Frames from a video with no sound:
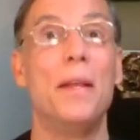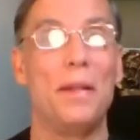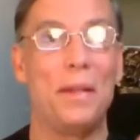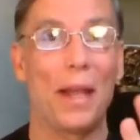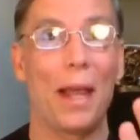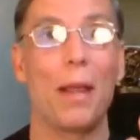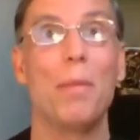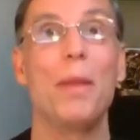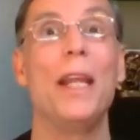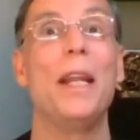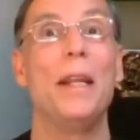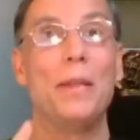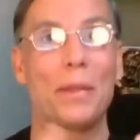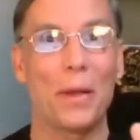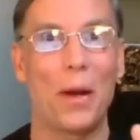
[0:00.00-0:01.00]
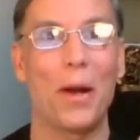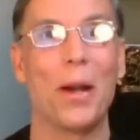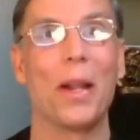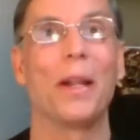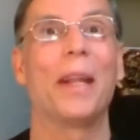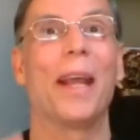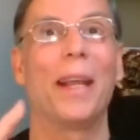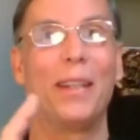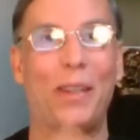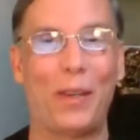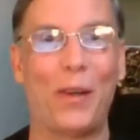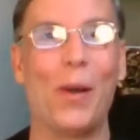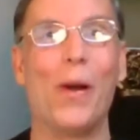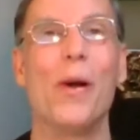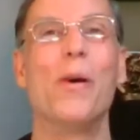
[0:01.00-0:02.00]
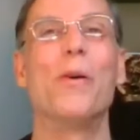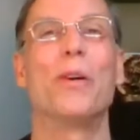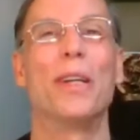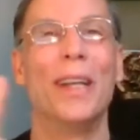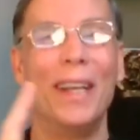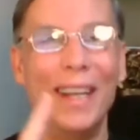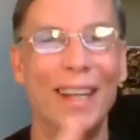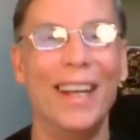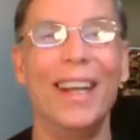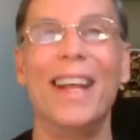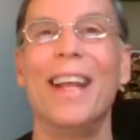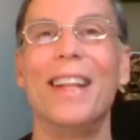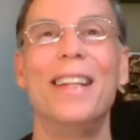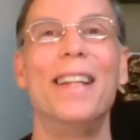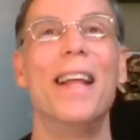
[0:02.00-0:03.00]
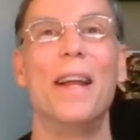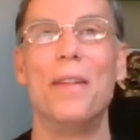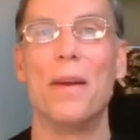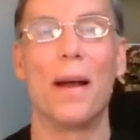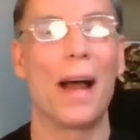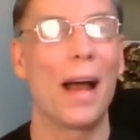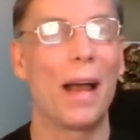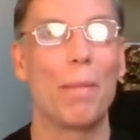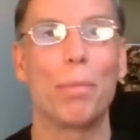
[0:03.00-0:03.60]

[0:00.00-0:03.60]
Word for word: diabetes, heart attack, stroke, high